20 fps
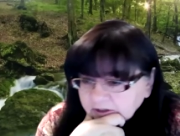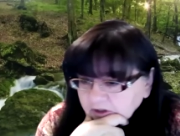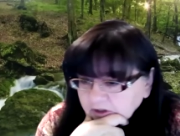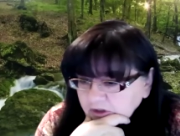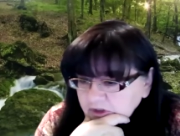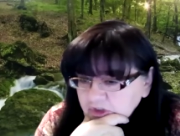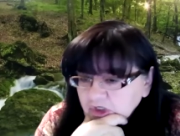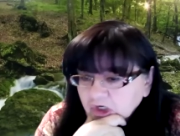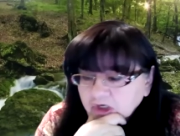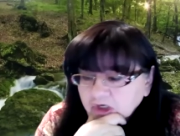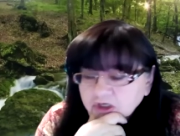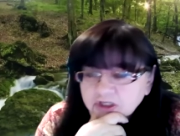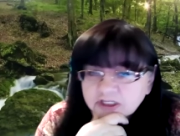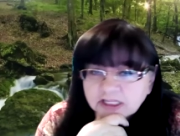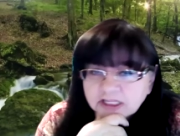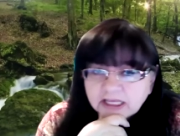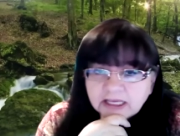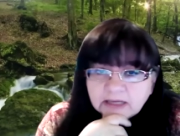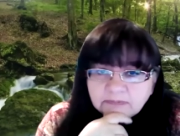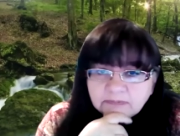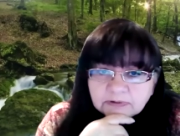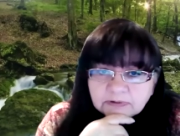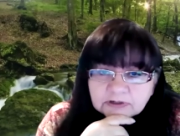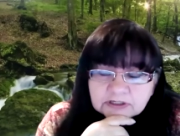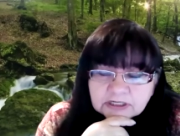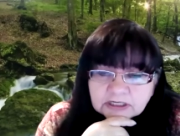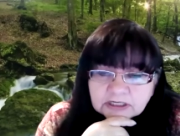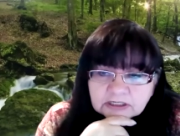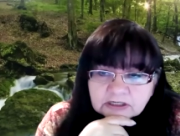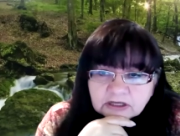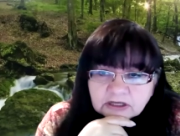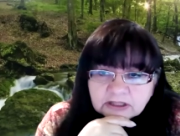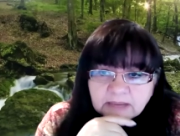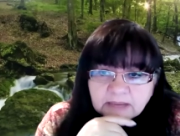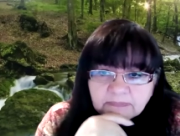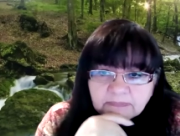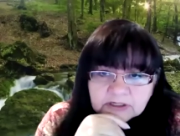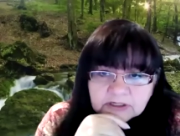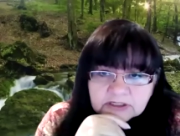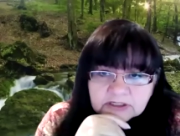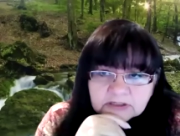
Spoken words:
or charge the 8% on that